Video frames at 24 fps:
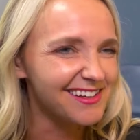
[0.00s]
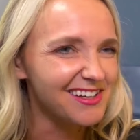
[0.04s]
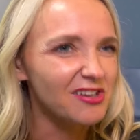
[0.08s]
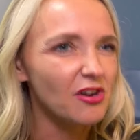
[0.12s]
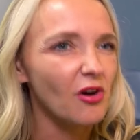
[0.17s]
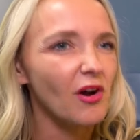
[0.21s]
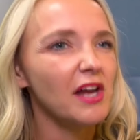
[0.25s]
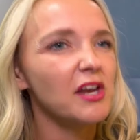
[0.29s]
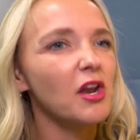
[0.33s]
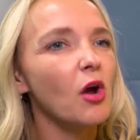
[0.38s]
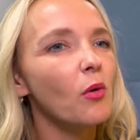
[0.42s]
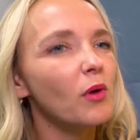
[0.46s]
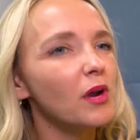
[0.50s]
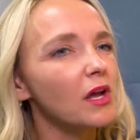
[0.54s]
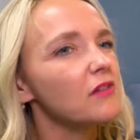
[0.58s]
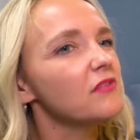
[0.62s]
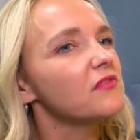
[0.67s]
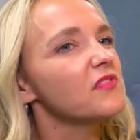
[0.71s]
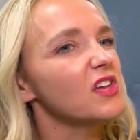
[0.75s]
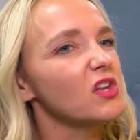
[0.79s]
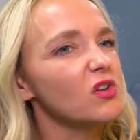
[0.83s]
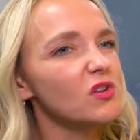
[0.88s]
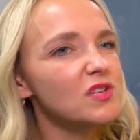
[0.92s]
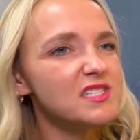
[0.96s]
You know, I know what it
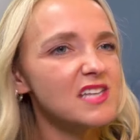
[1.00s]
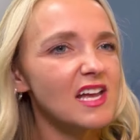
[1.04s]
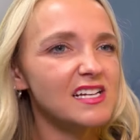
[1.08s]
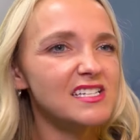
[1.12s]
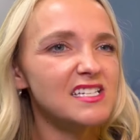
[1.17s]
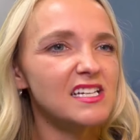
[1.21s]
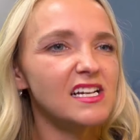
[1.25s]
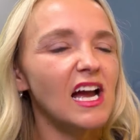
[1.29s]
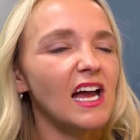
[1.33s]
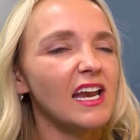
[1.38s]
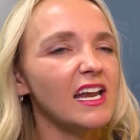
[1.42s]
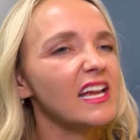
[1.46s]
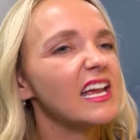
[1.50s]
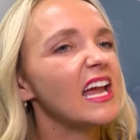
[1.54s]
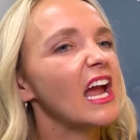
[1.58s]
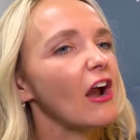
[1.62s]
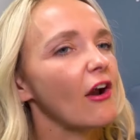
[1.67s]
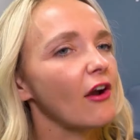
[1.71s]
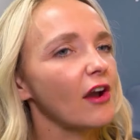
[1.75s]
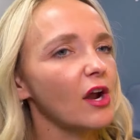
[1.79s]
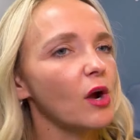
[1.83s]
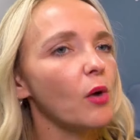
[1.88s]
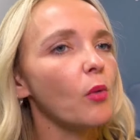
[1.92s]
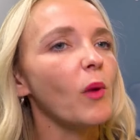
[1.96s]
feels like to kind of
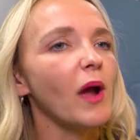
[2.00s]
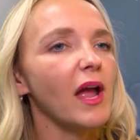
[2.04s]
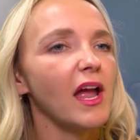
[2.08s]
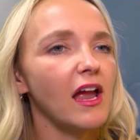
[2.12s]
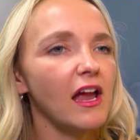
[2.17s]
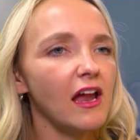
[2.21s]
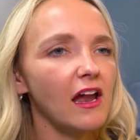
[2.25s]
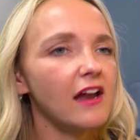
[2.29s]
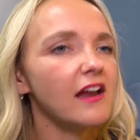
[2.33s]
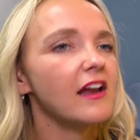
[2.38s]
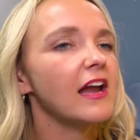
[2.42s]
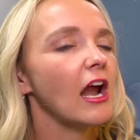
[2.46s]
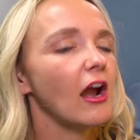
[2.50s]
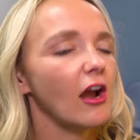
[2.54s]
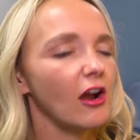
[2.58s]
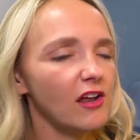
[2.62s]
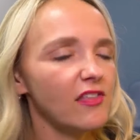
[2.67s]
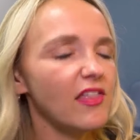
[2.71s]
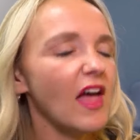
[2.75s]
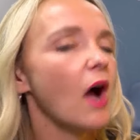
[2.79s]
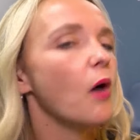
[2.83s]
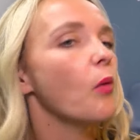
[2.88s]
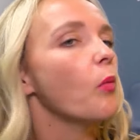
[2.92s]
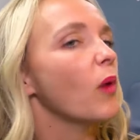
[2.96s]
carry a weight,
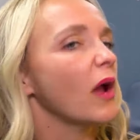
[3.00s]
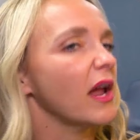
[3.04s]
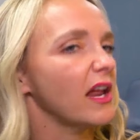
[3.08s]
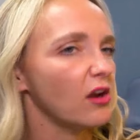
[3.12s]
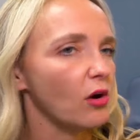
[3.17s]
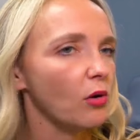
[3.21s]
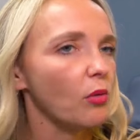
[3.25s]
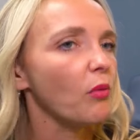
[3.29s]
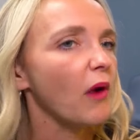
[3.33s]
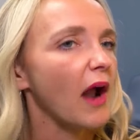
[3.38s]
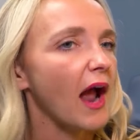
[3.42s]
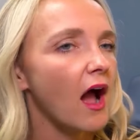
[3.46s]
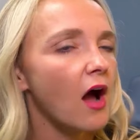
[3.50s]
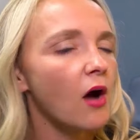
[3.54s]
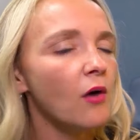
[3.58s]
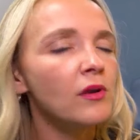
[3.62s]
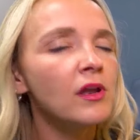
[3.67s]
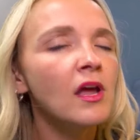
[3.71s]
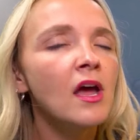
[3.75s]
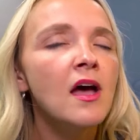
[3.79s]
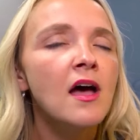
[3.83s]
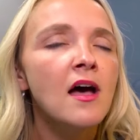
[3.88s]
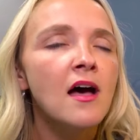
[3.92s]
carry that weight around.